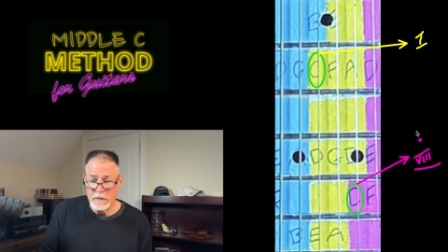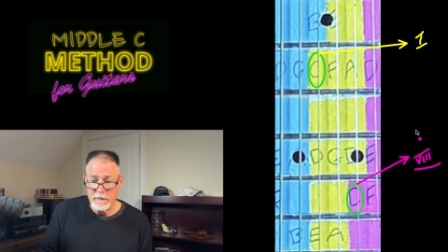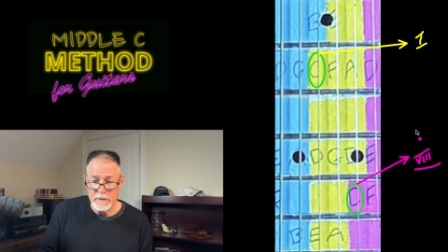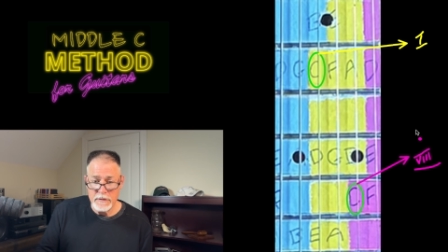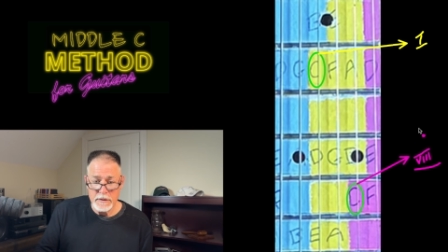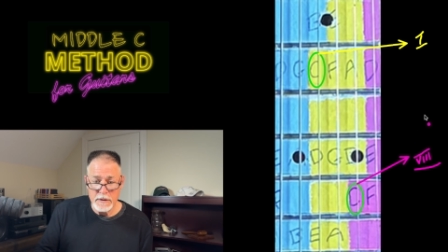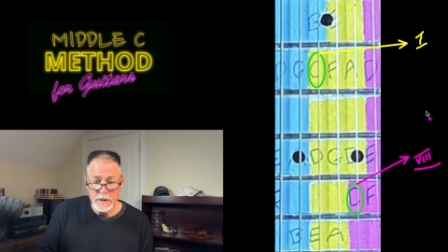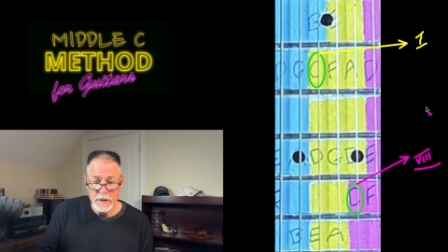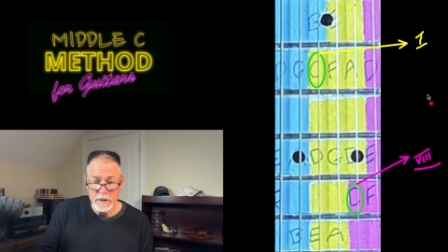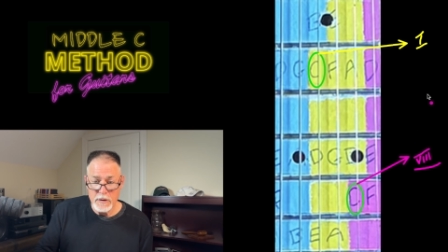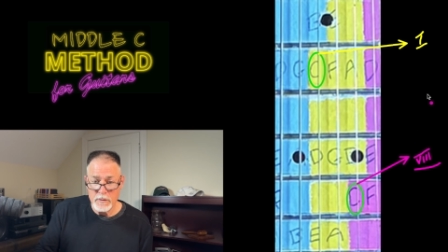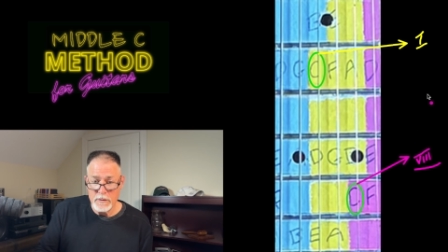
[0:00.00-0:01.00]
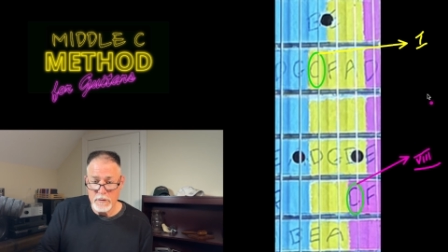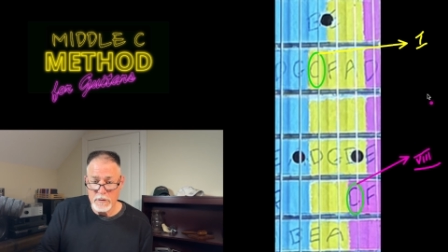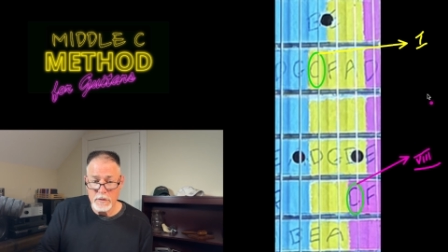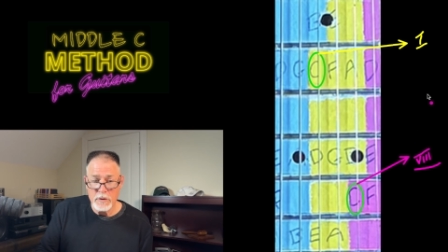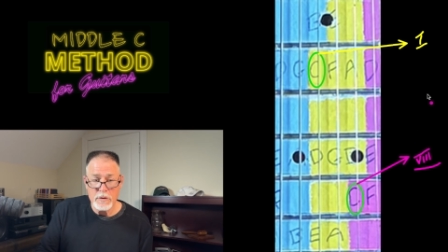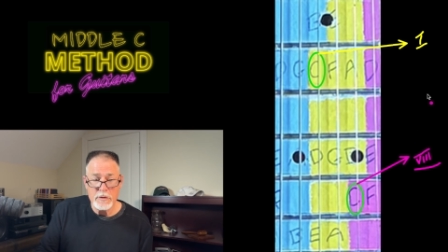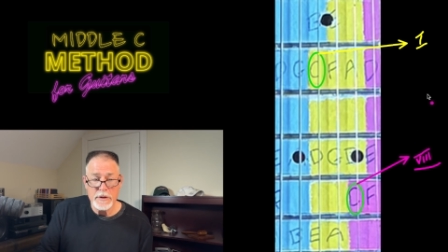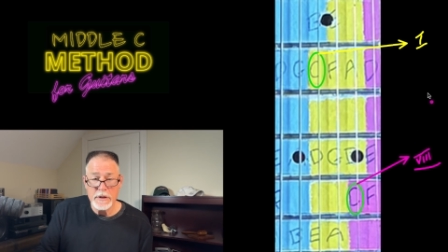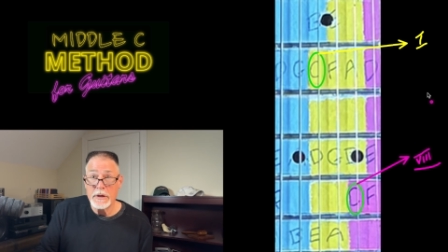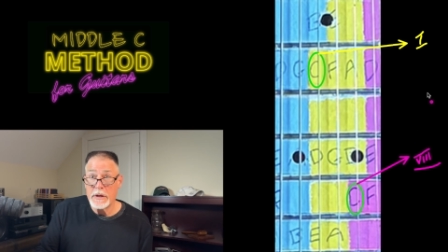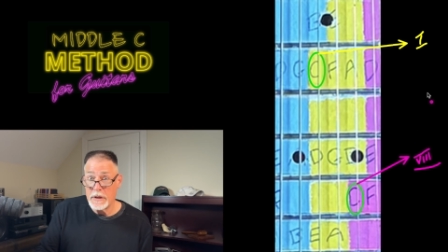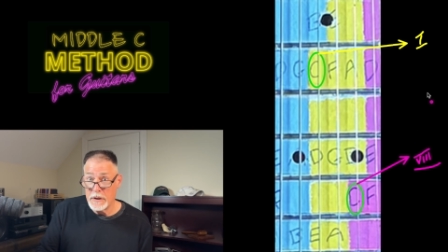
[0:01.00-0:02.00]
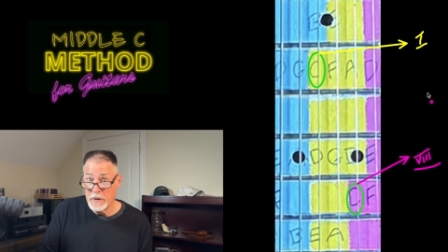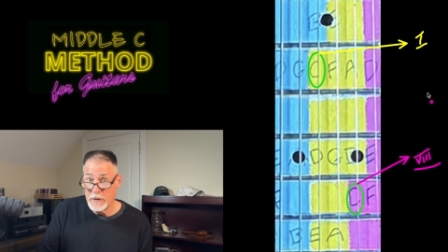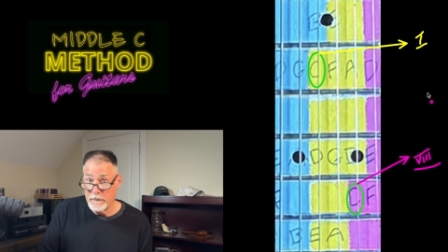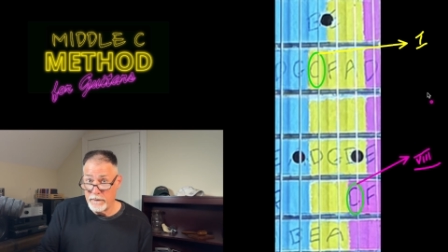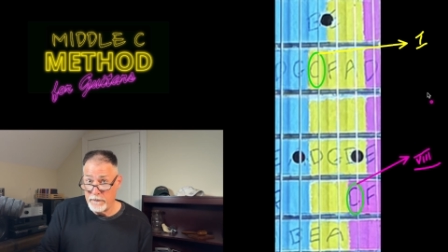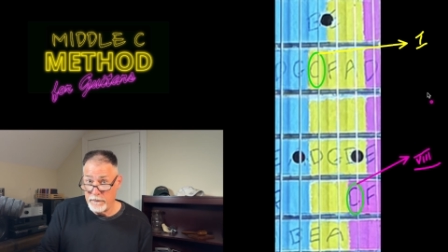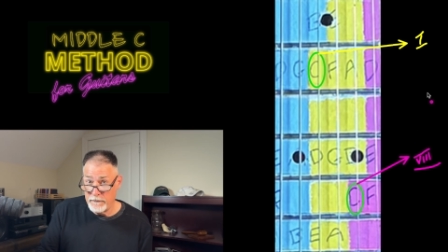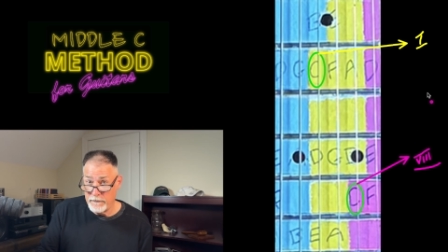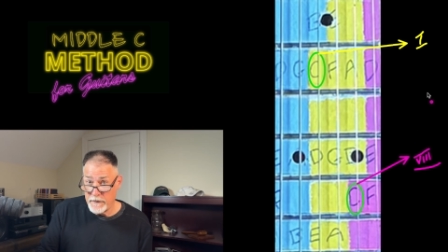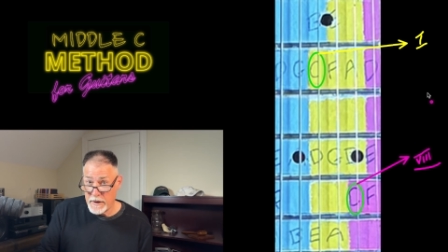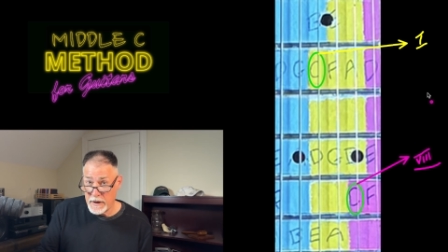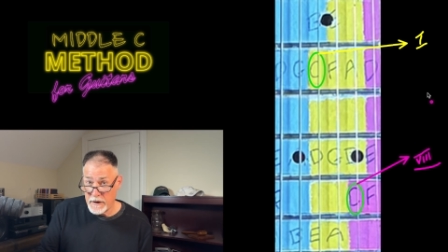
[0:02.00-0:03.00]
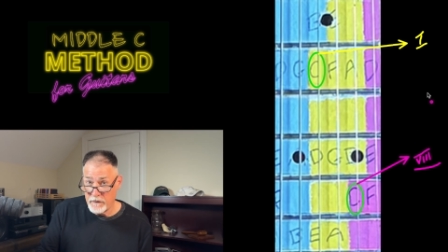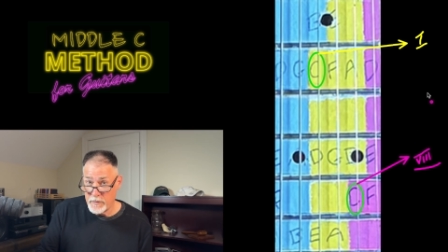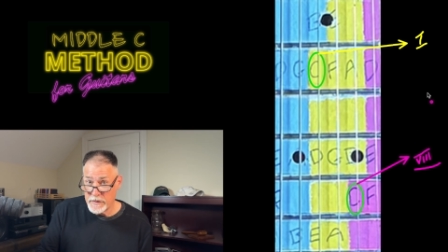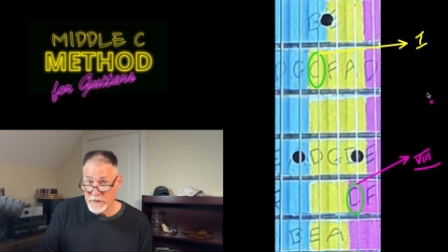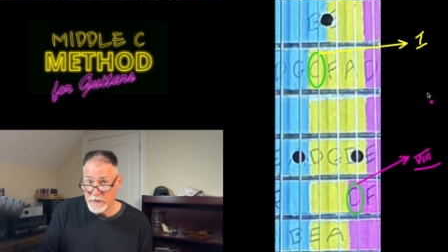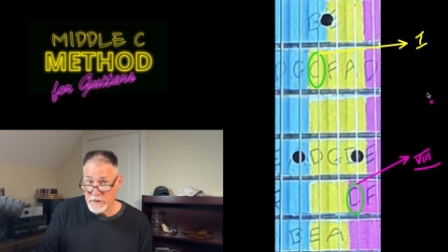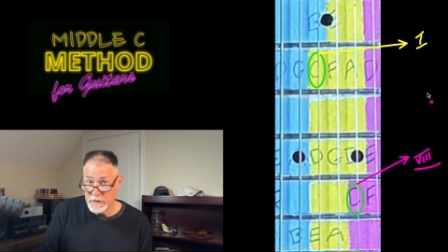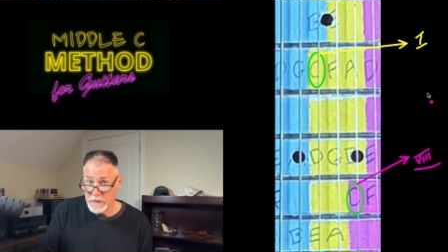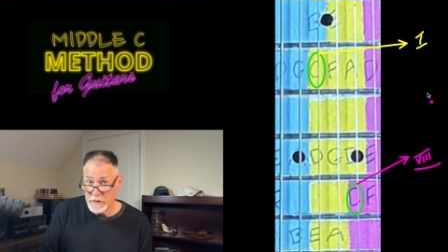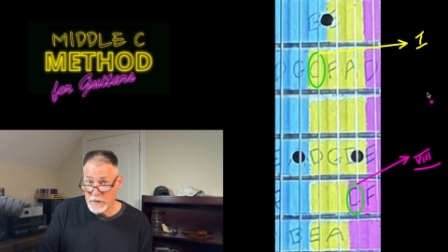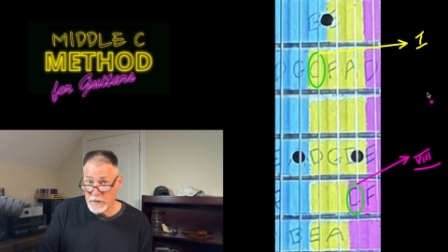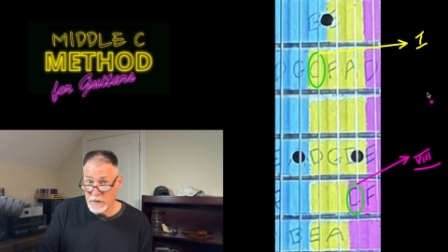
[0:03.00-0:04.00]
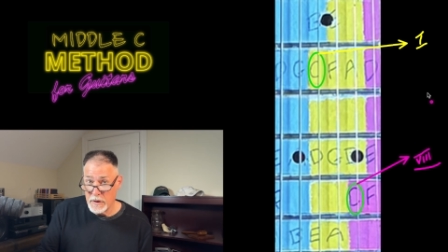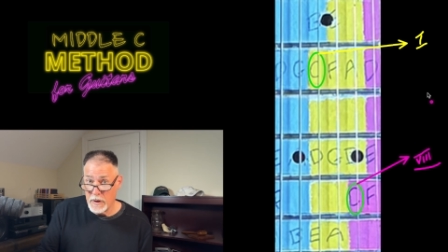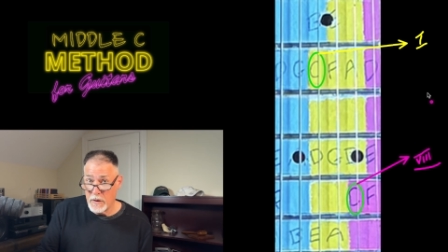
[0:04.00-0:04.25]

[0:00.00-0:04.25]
thing that we were learning in the 5 position,